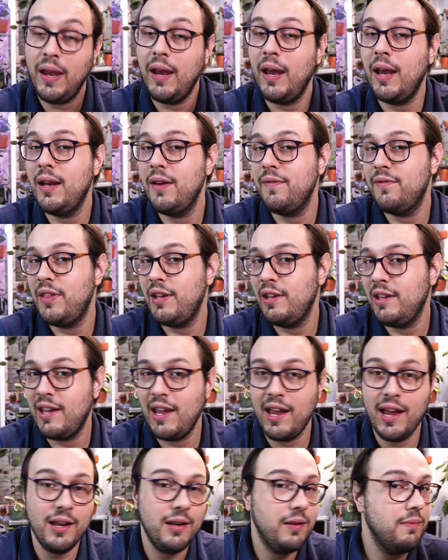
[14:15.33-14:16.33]
And if they
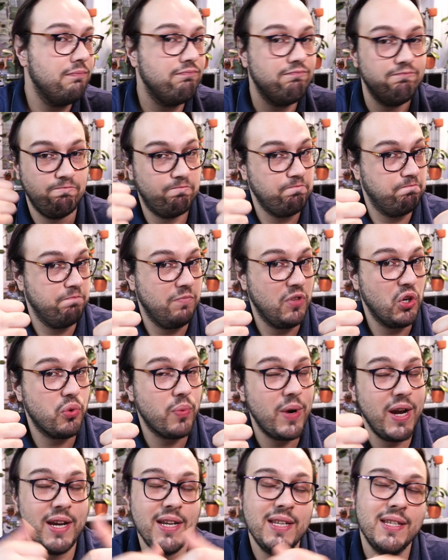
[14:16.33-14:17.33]
can,
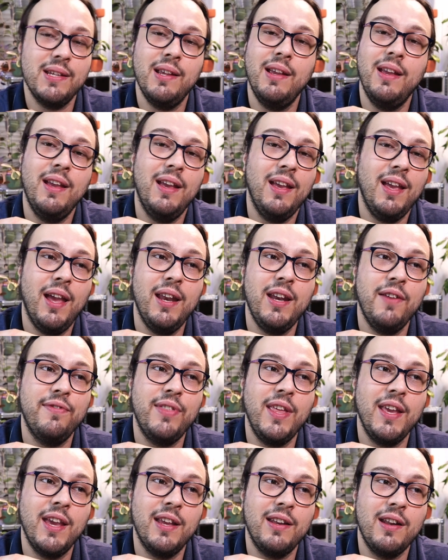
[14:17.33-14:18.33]
great, and if
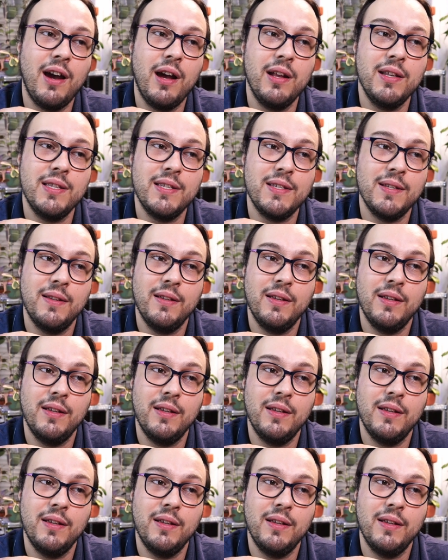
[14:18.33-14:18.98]
they cannot,